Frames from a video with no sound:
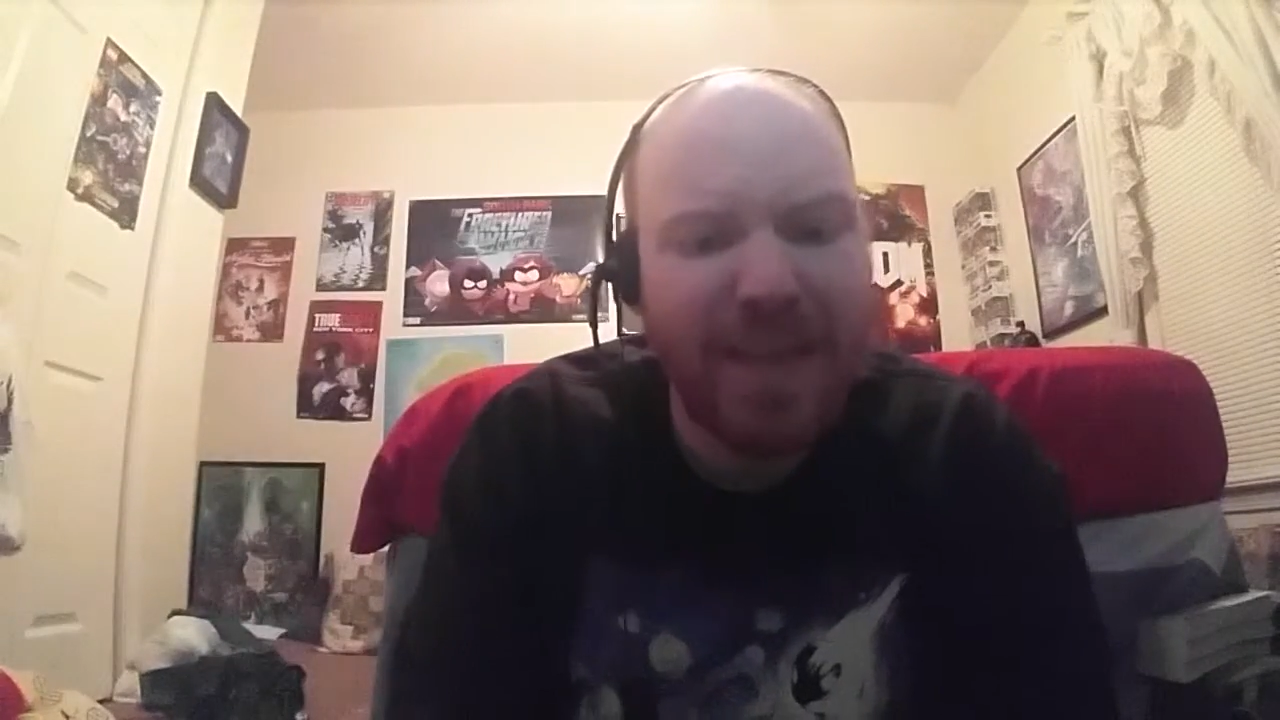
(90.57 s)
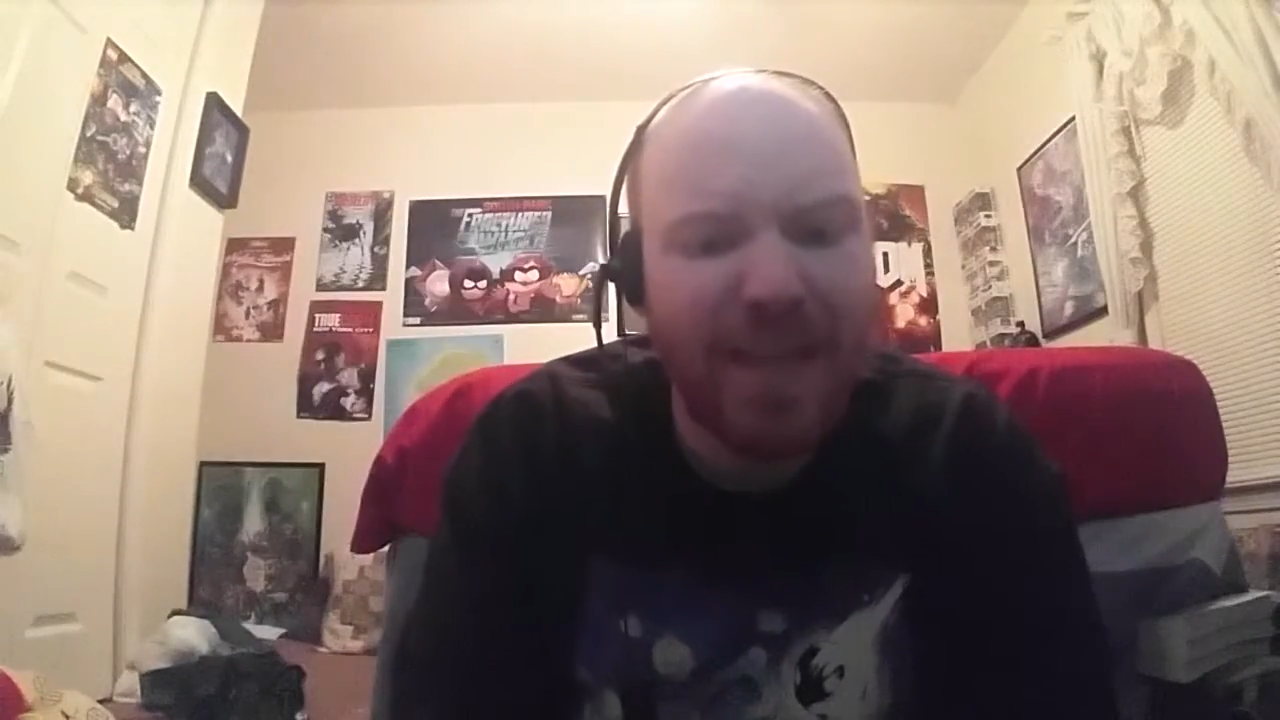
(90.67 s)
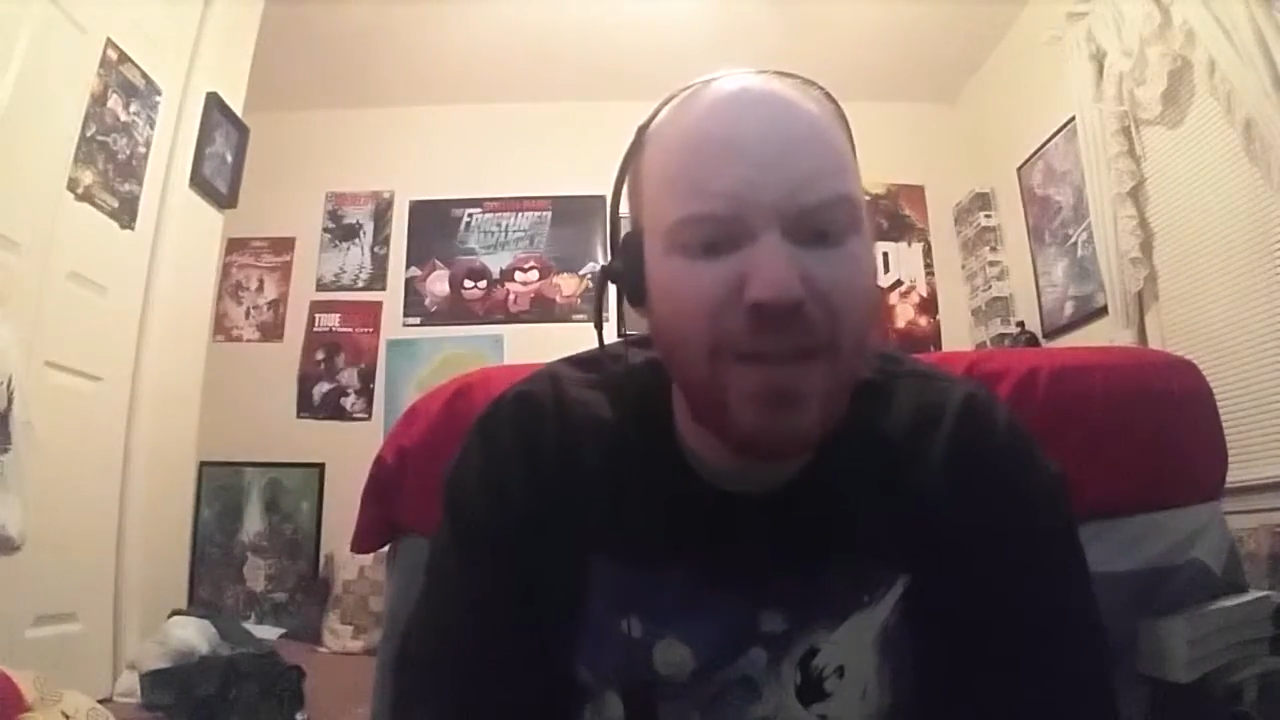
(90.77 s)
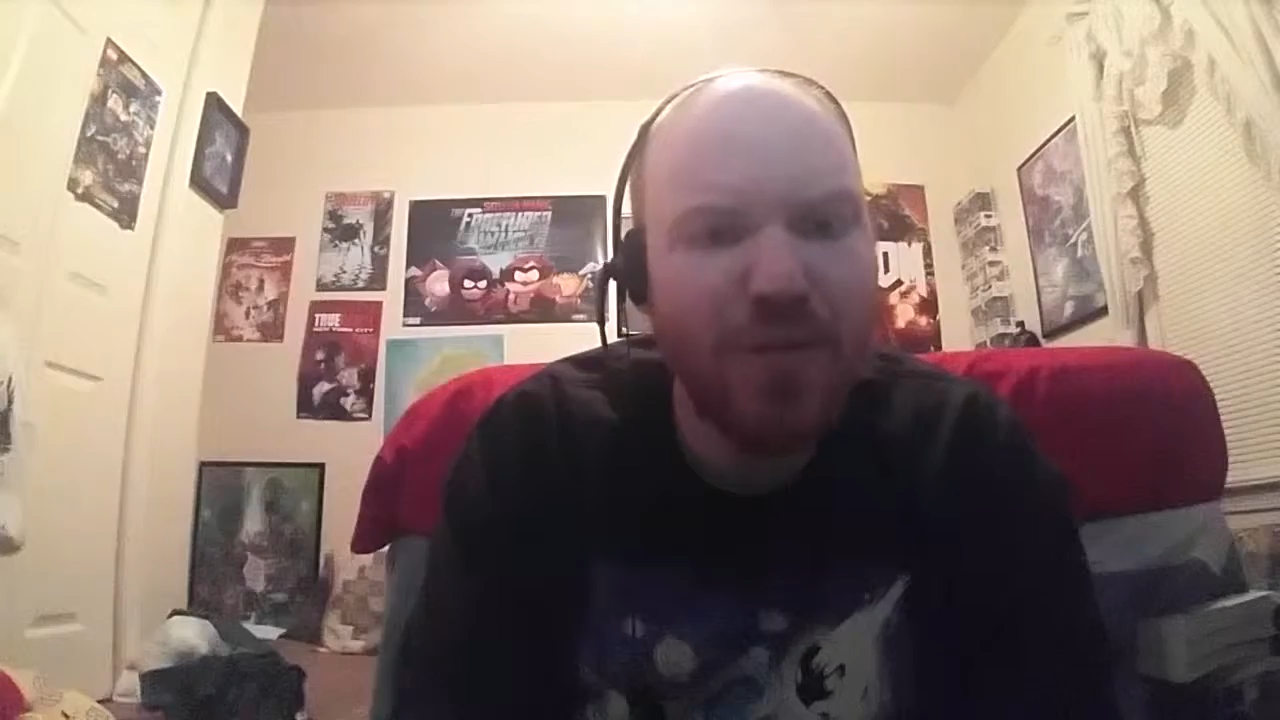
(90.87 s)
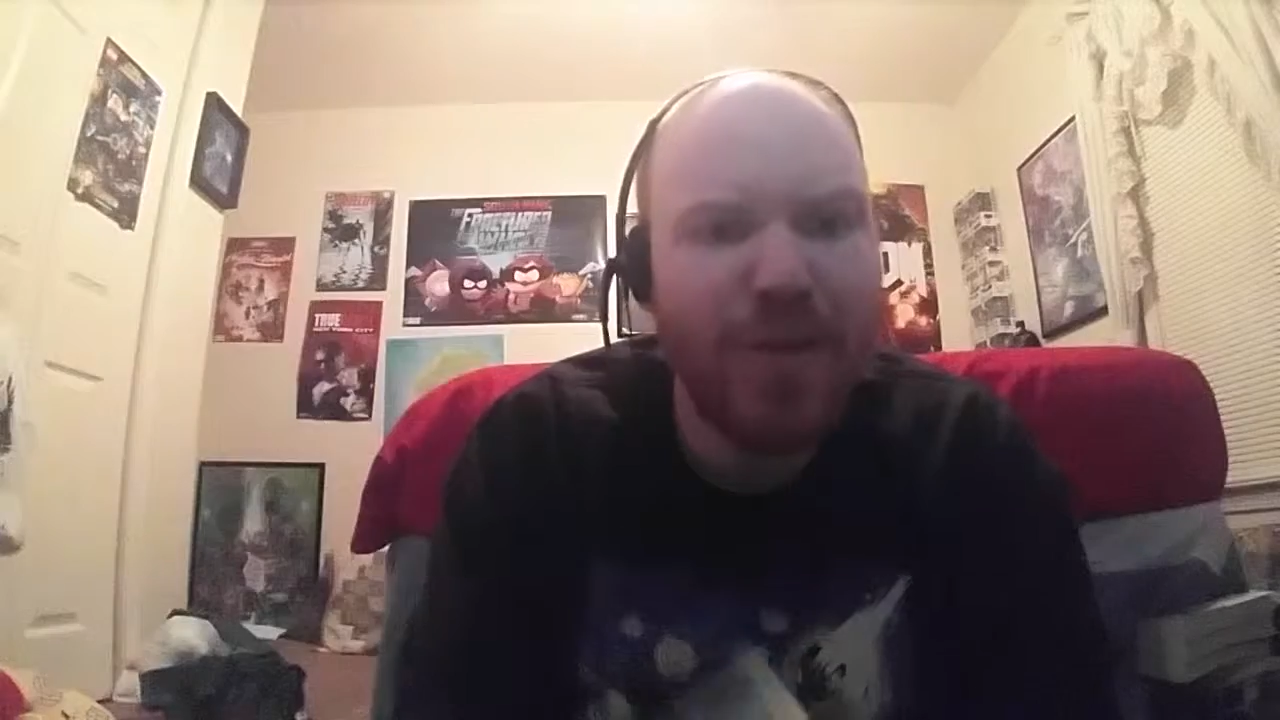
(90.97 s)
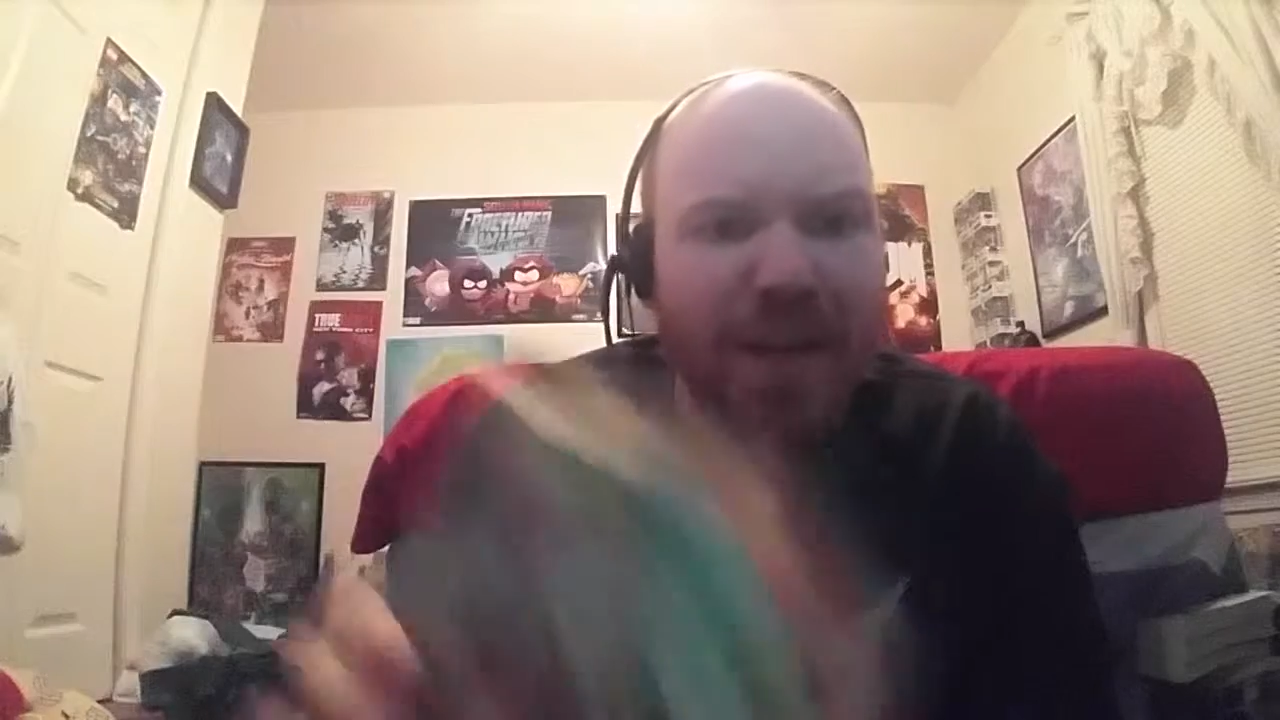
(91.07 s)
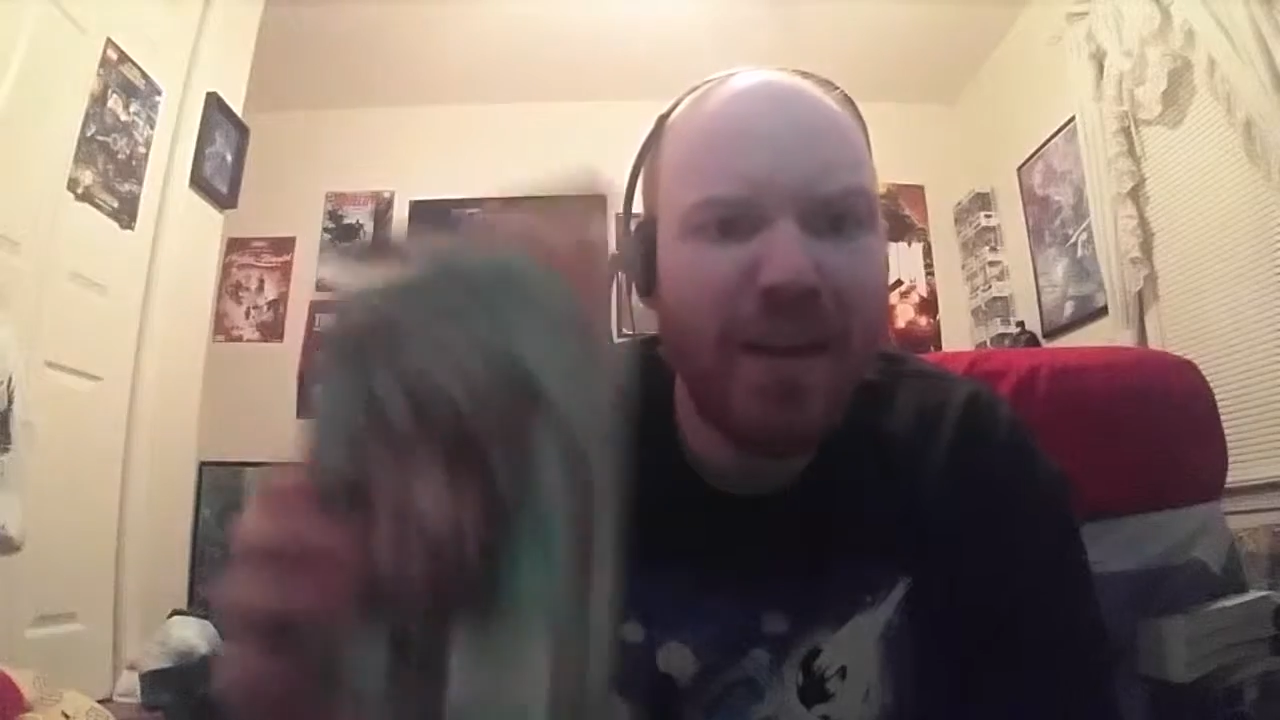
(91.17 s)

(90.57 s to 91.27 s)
that you went